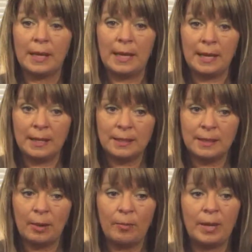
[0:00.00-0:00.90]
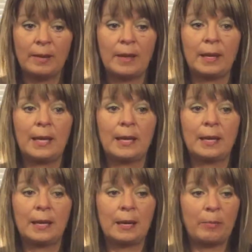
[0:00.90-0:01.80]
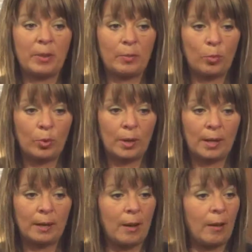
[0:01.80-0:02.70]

He can tell me that he can get up in the morning,